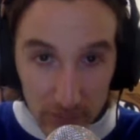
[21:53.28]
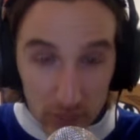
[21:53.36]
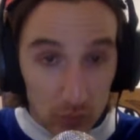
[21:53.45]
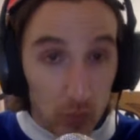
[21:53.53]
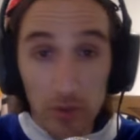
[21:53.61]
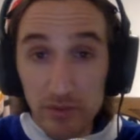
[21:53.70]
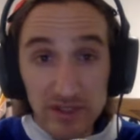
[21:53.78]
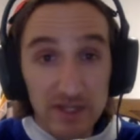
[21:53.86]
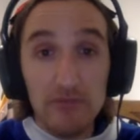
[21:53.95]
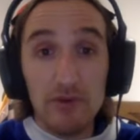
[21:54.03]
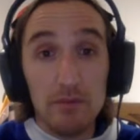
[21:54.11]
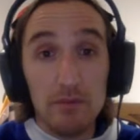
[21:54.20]
What was
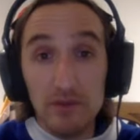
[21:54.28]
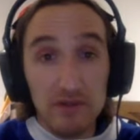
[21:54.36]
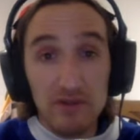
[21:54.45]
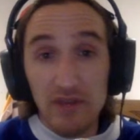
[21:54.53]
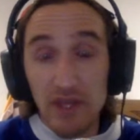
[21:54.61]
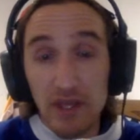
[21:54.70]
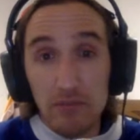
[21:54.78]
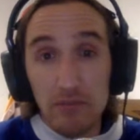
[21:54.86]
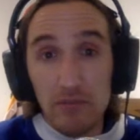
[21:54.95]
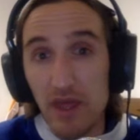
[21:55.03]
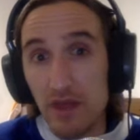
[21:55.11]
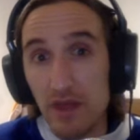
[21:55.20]
different about this game
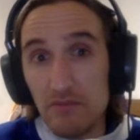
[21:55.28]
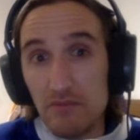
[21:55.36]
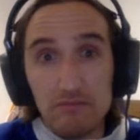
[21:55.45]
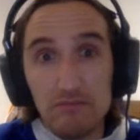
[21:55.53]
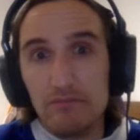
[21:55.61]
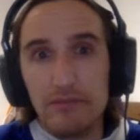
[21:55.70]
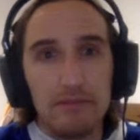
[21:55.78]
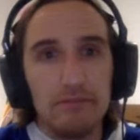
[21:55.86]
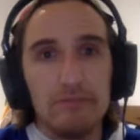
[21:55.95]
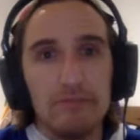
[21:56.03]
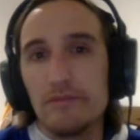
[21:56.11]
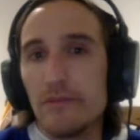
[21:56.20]
than
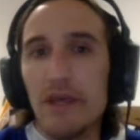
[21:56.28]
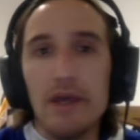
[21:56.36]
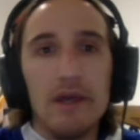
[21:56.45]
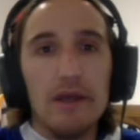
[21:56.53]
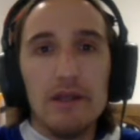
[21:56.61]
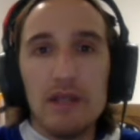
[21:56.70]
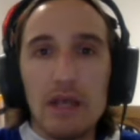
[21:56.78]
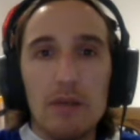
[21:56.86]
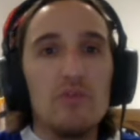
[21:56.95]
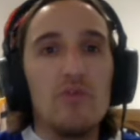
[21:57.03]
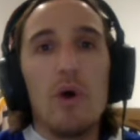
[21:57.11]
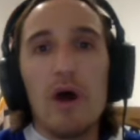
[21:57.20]

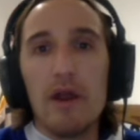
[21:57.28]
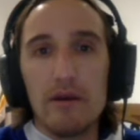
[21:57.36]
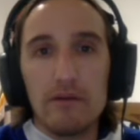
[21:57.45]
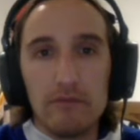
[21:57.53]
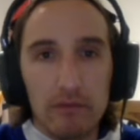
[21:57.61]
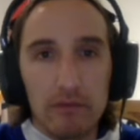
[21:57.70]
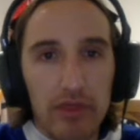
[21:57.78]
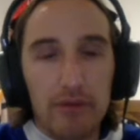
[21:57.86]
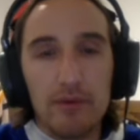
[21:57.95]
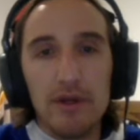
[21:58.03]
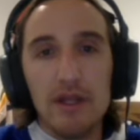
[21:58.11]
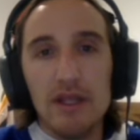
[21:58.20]
games 1,
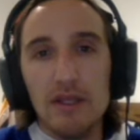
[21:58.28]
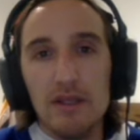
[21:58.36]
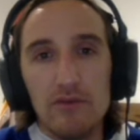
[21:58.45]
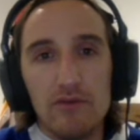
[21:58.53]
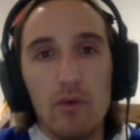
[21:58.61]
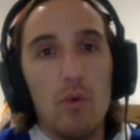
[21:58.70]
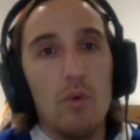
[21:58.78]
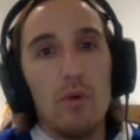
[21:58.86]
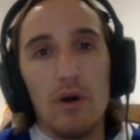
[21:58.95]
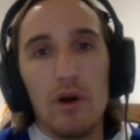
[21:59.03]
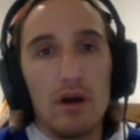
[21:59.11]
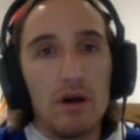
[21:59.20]
3,
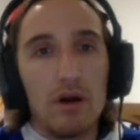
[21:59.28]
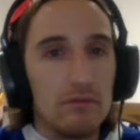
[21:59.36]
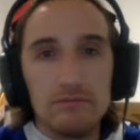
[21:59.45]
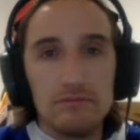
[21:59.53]
4?